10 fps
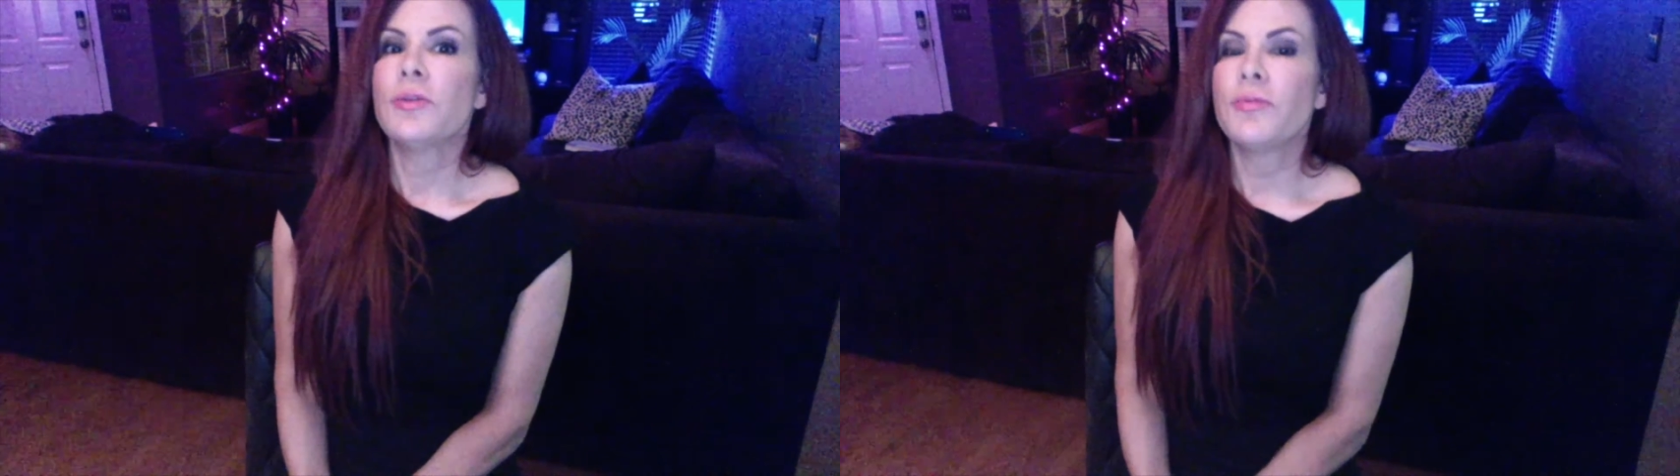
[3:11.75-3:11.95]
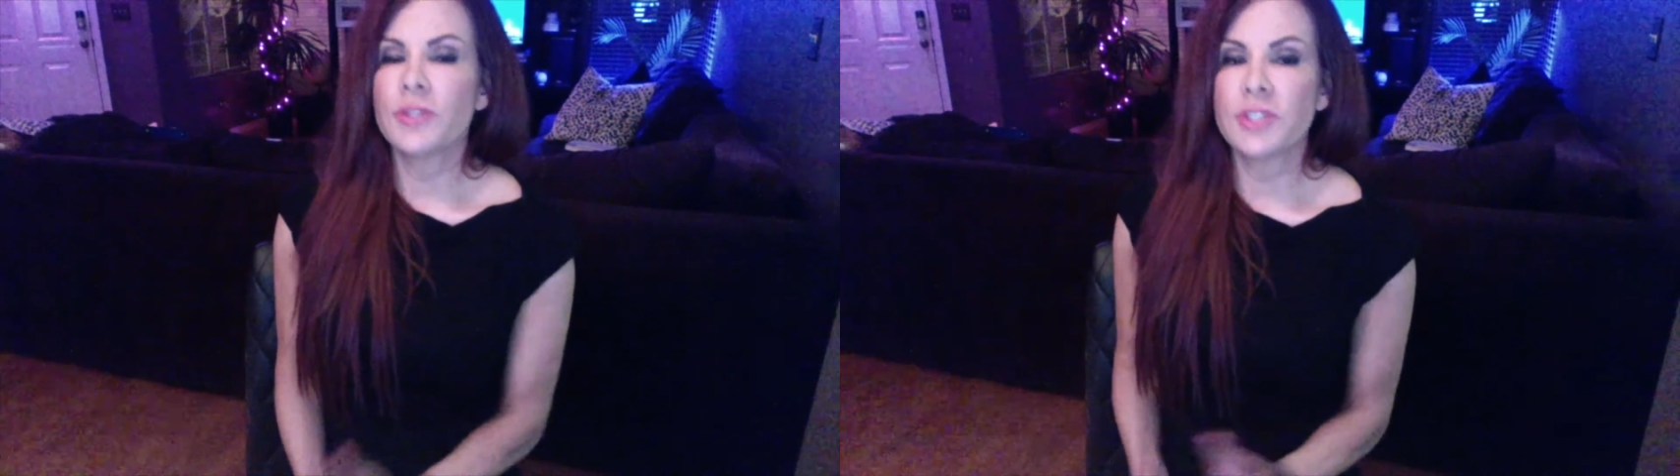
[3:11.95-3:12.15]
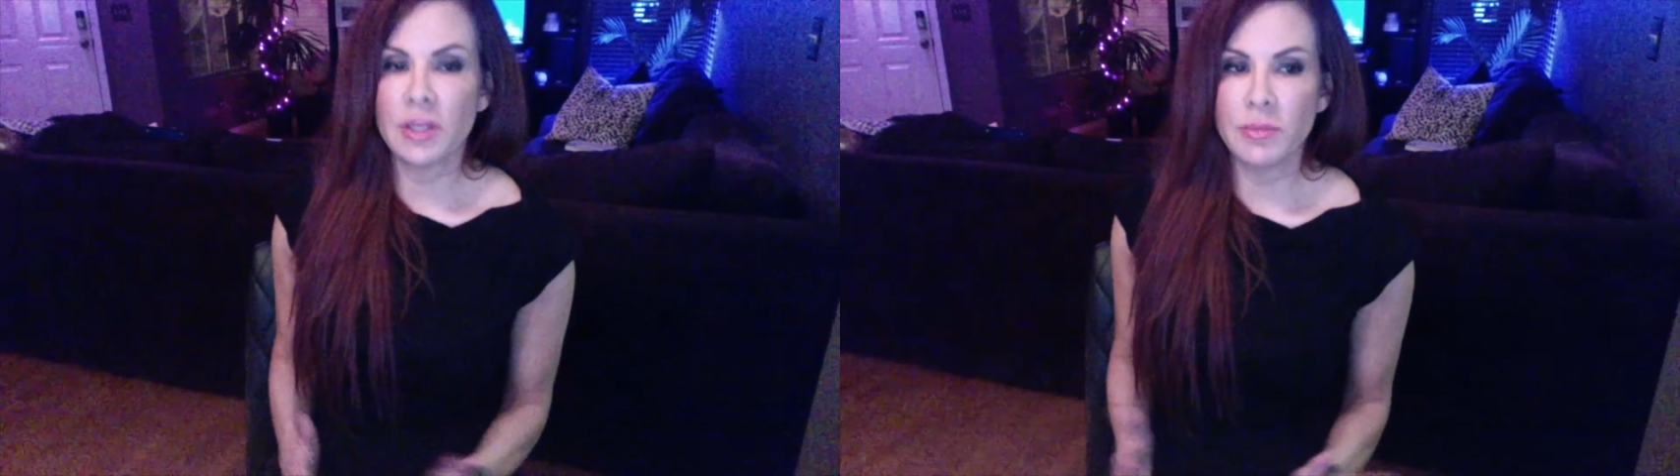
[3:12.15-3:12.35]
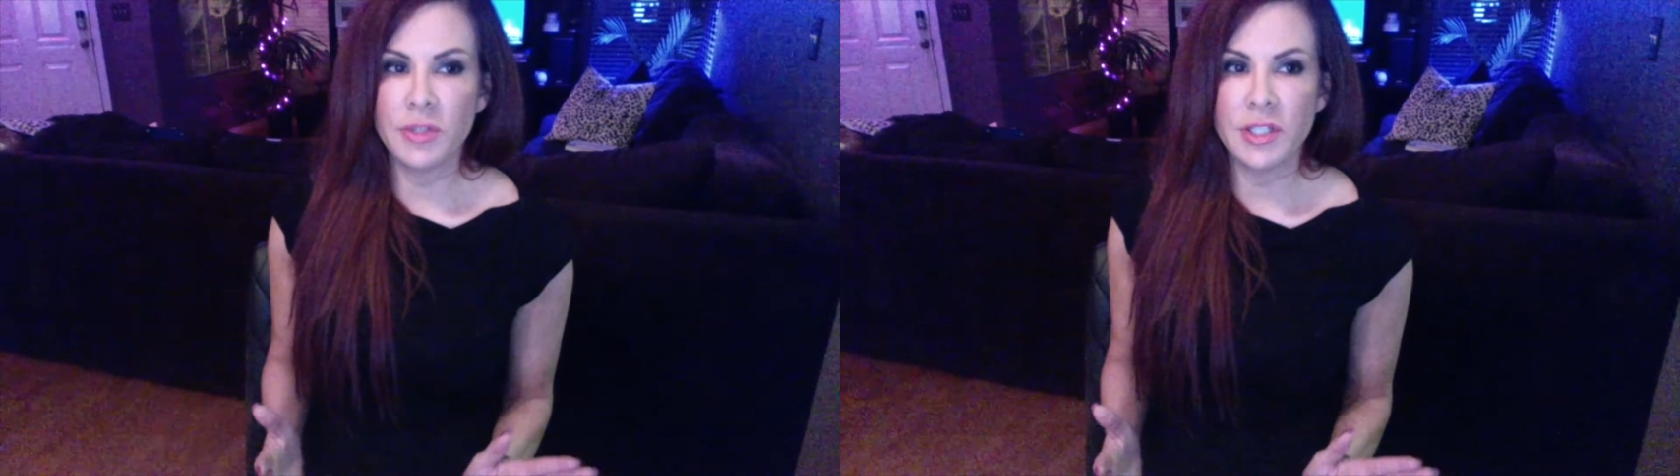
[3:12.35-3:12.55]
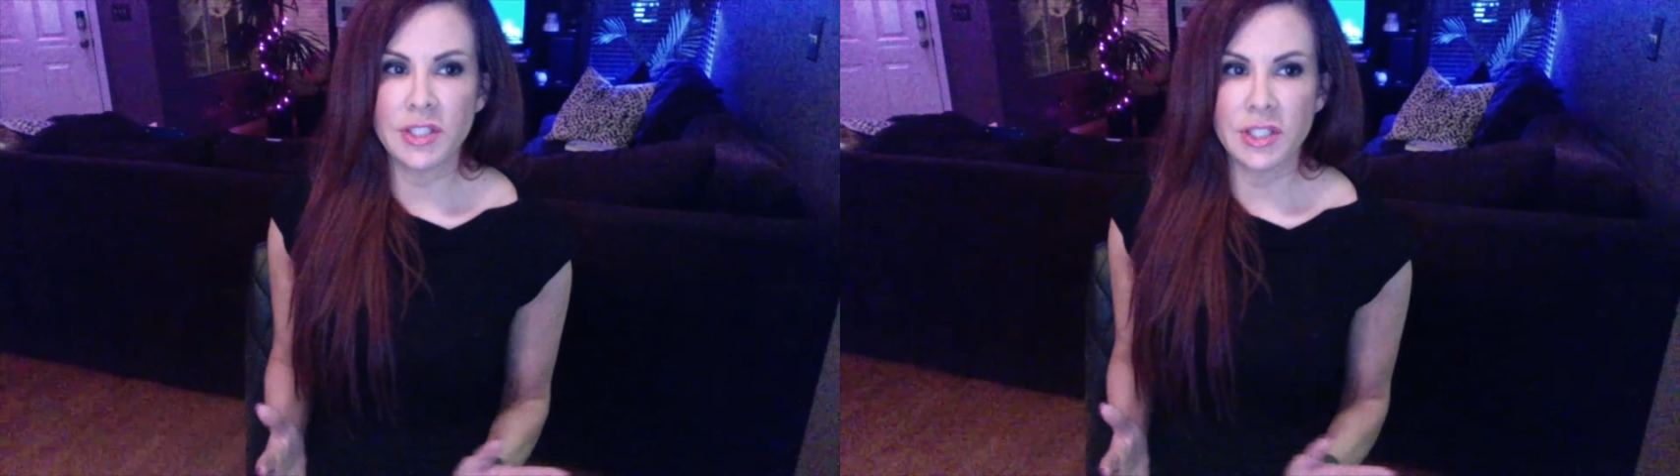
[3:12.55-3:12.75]
For some
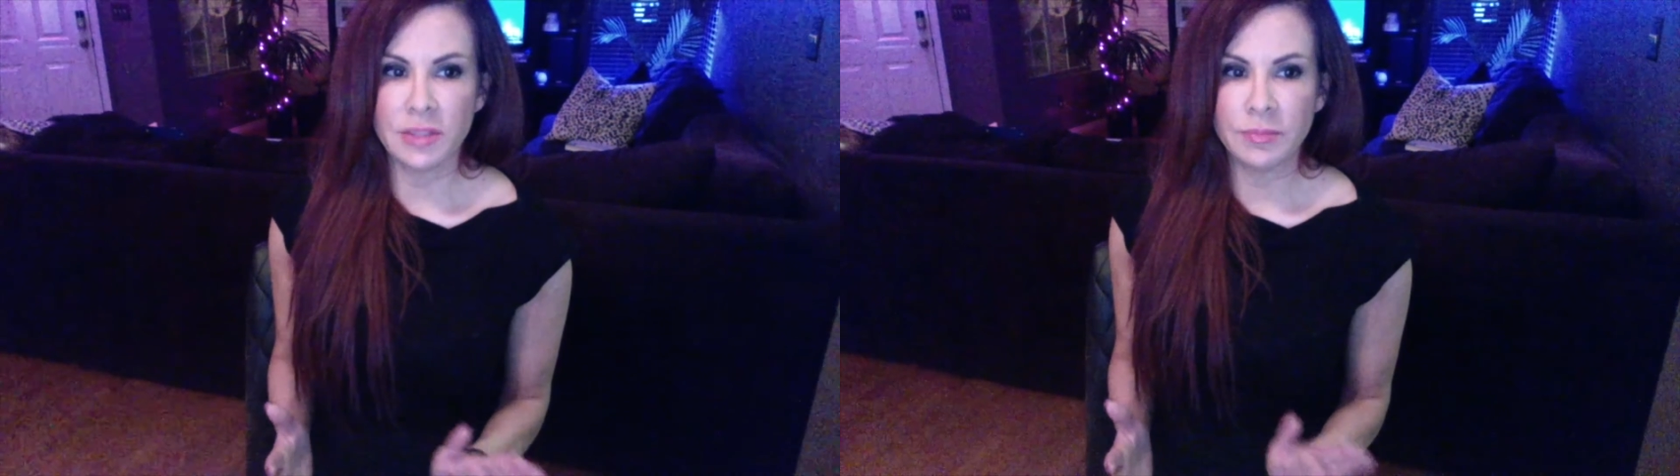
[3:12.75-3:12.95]
reason,